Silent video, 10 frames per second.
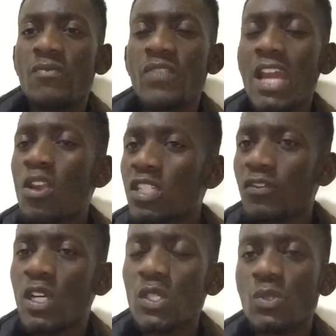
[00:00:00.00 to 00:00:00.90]
There are a lot
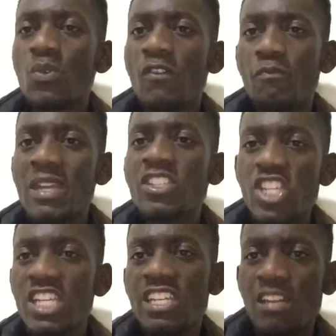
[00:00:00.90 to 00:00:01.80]
of girls who have been
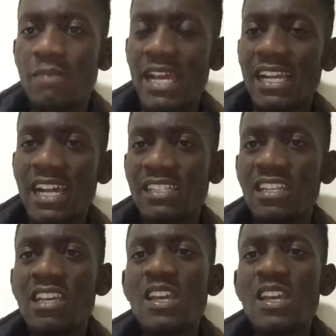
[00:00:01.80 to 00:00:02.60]
cheated by guys.